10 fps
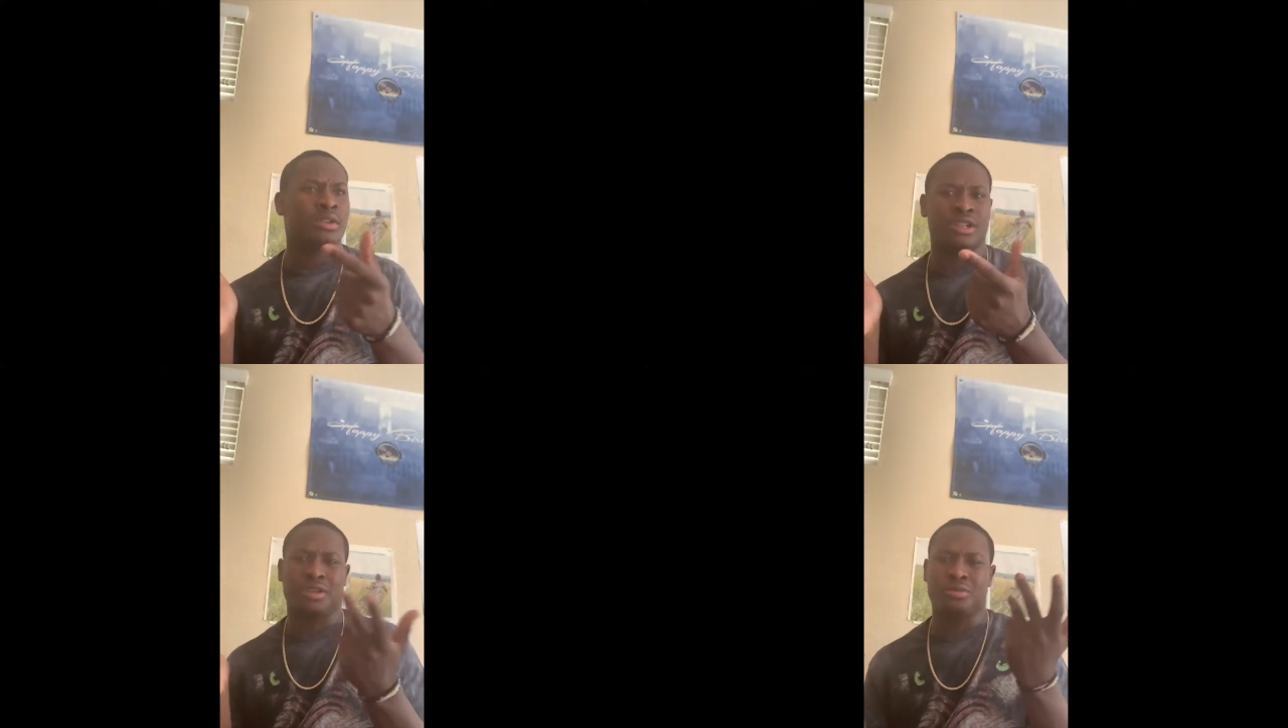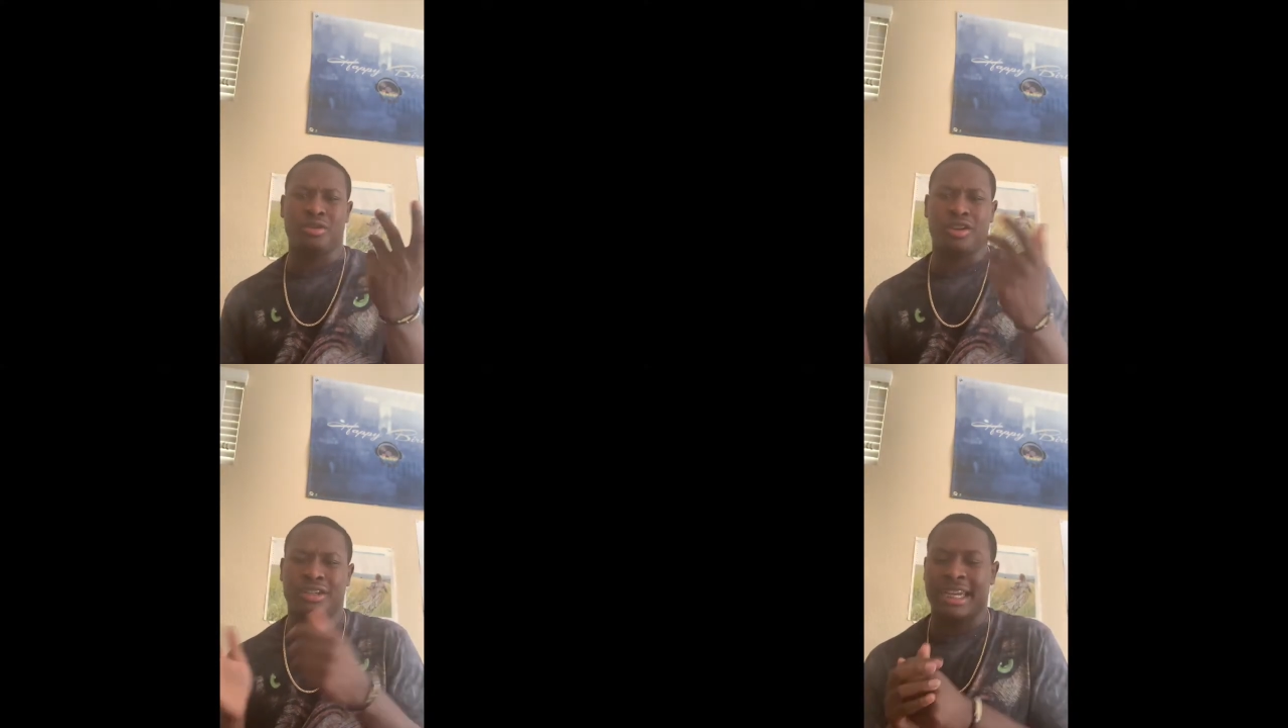
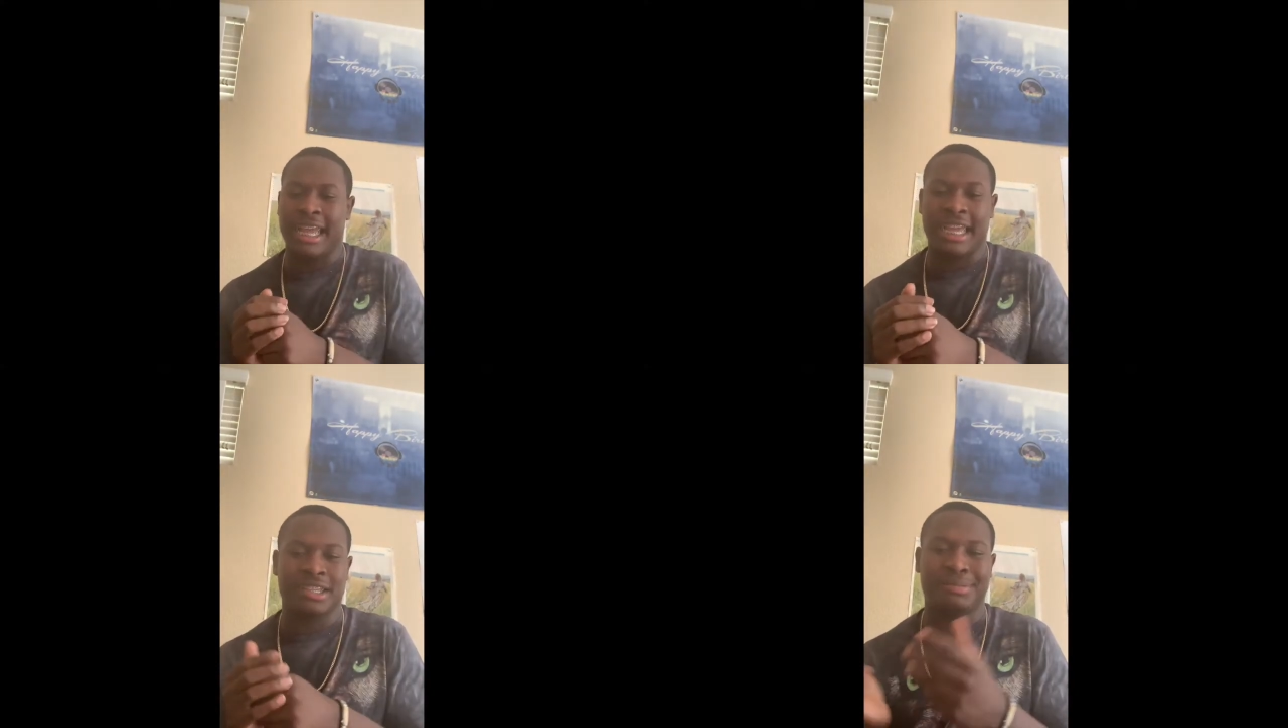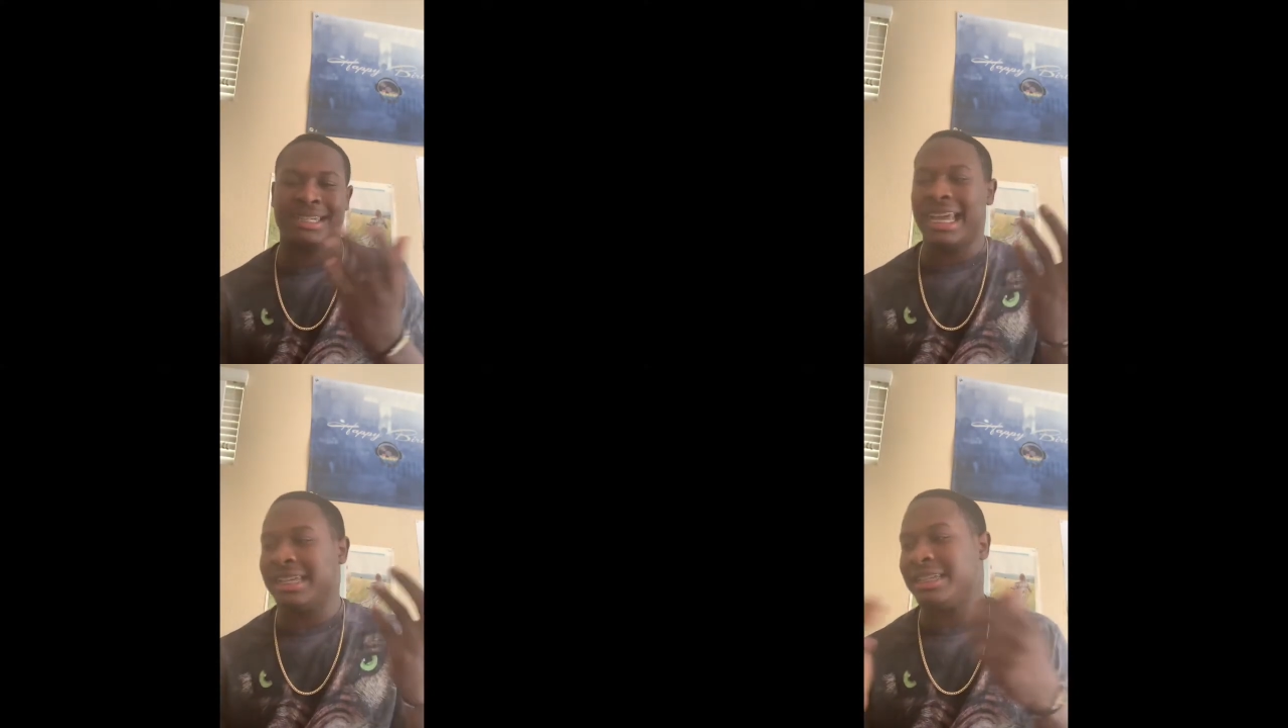Utah Jazz. But
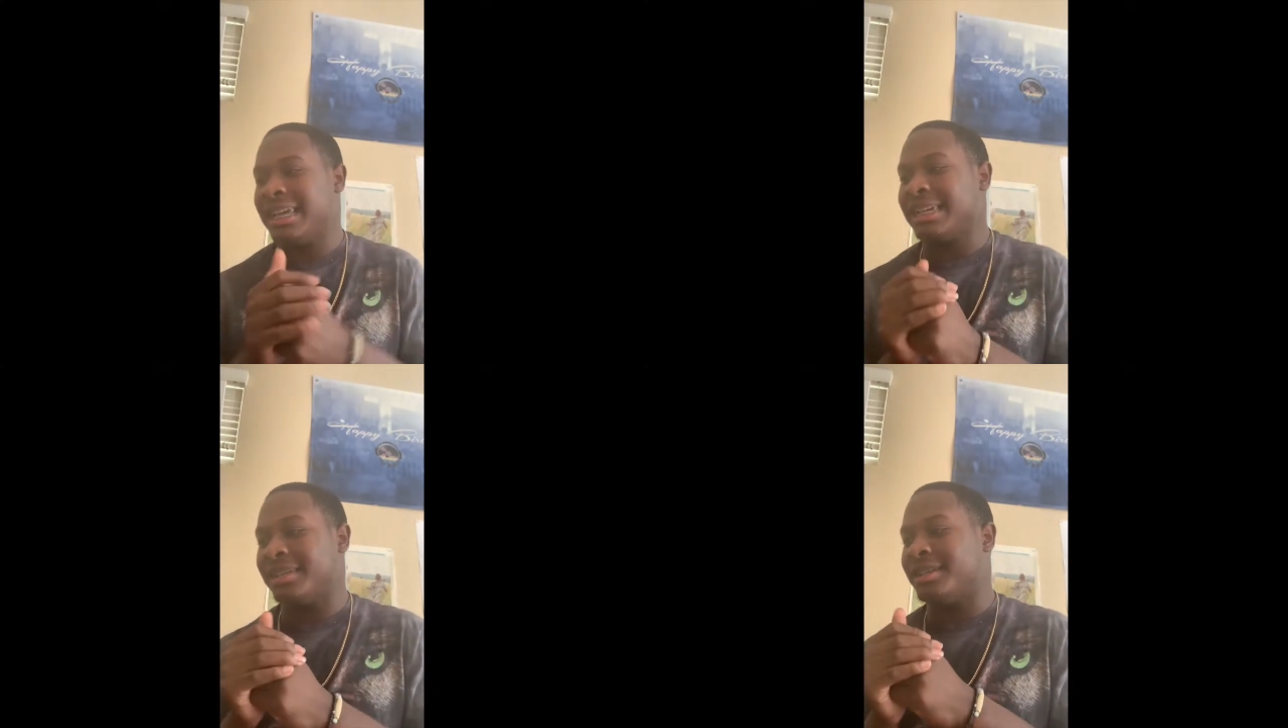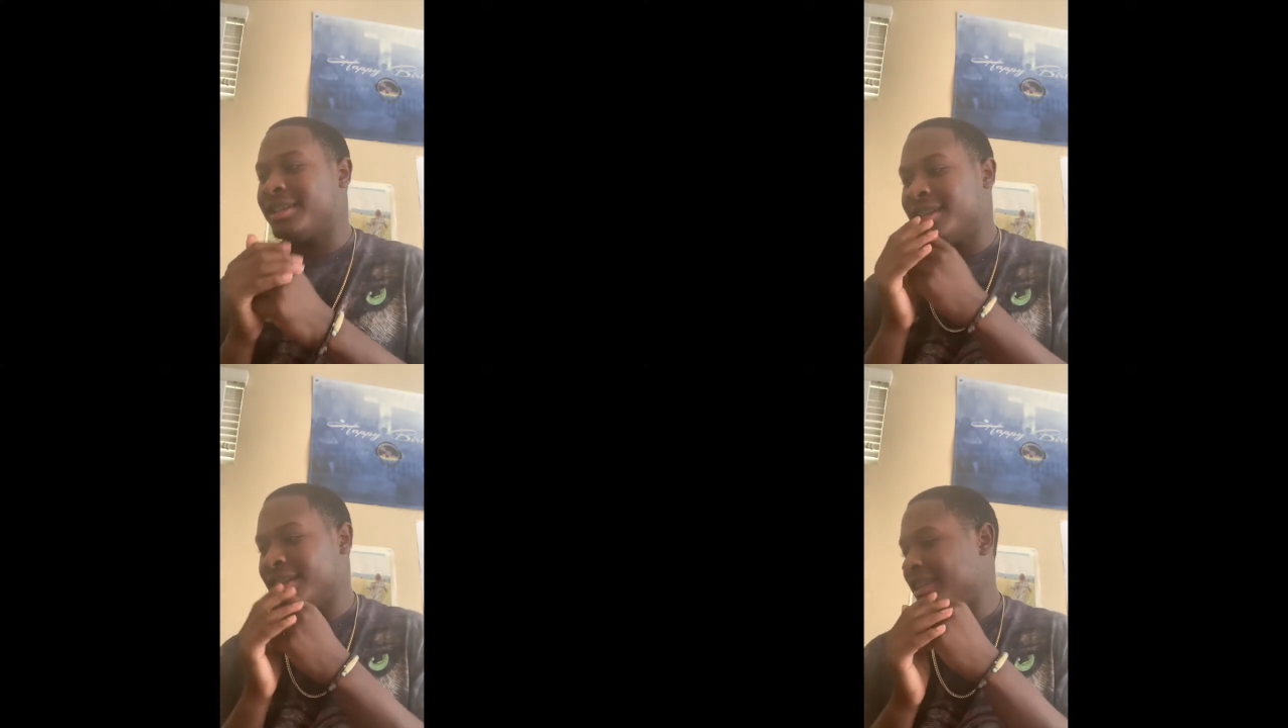that's
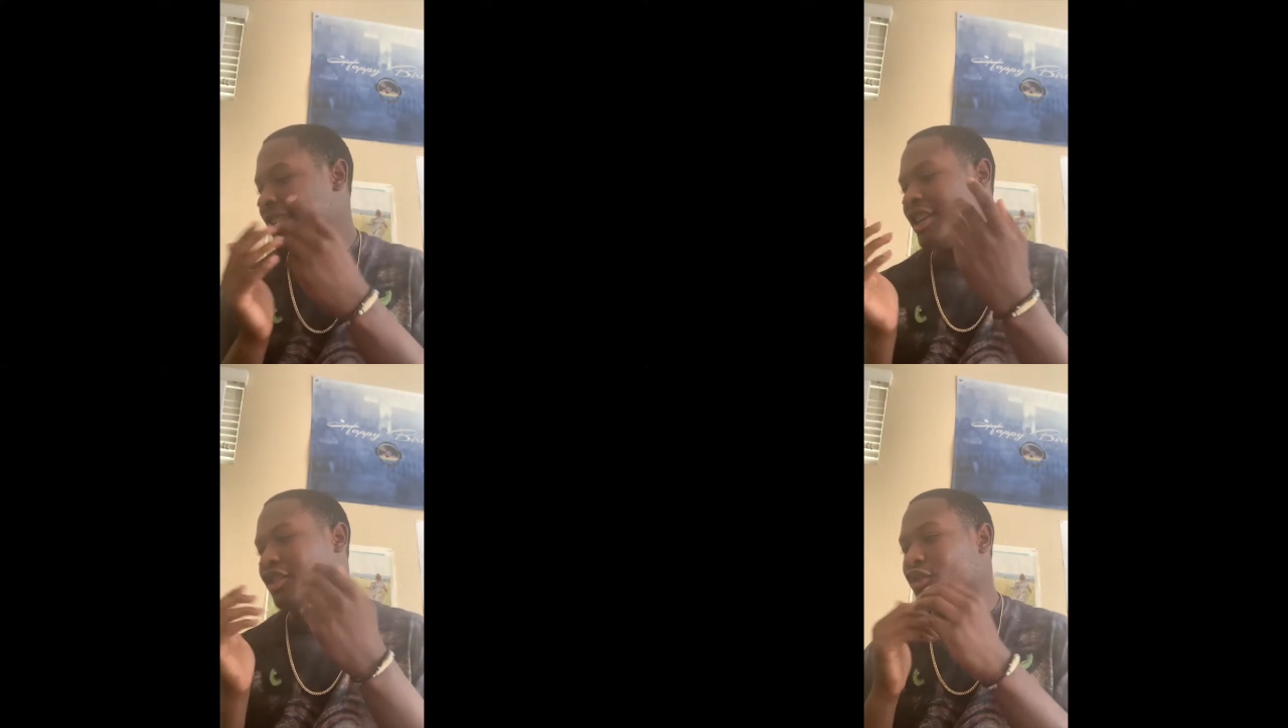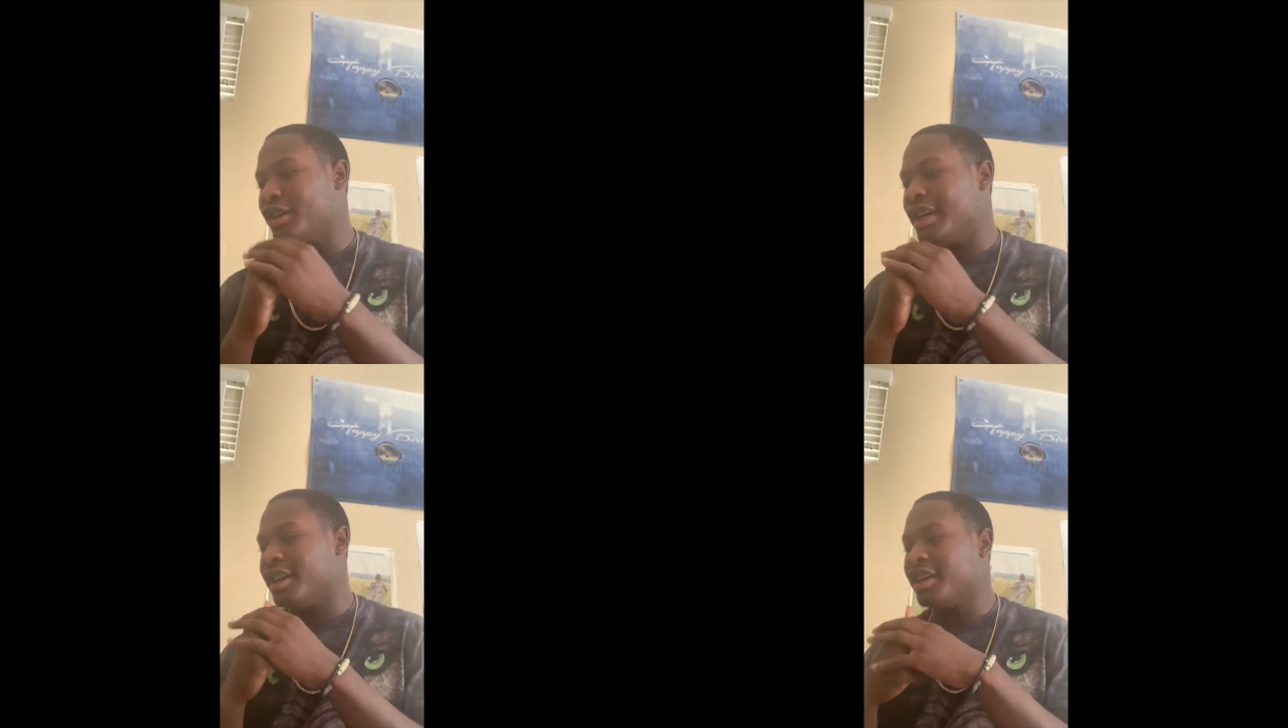here
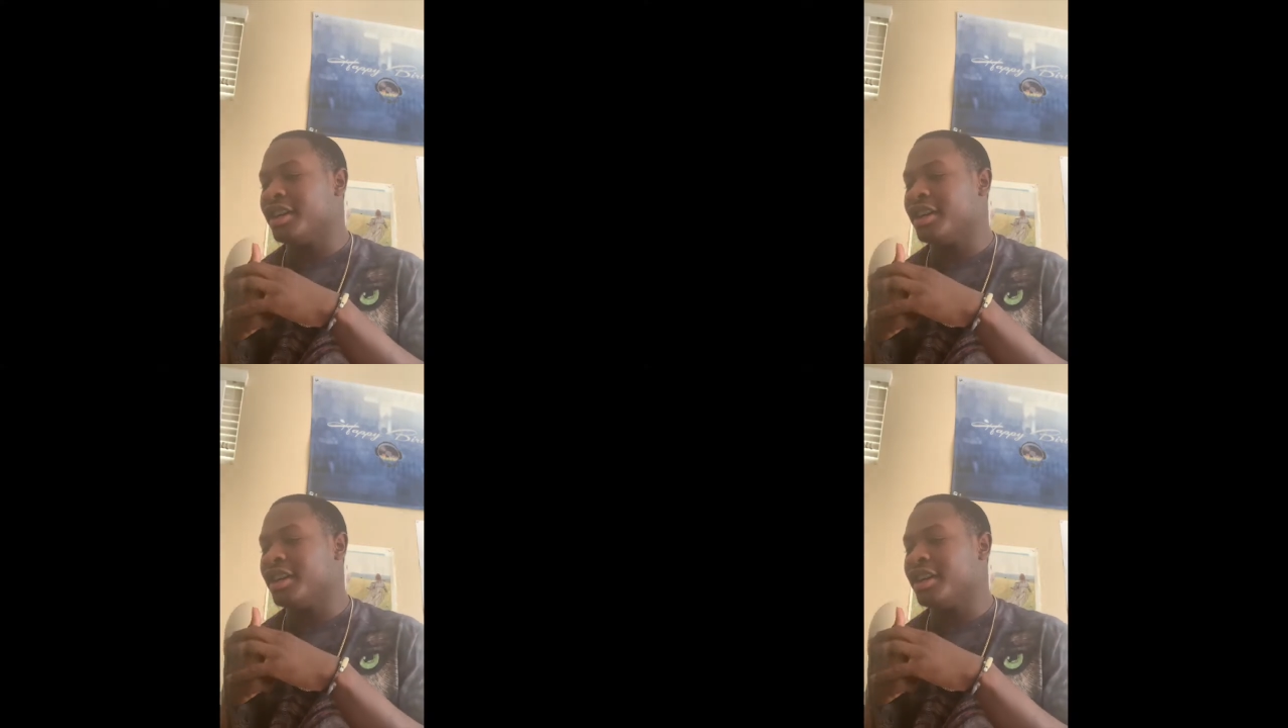nor there.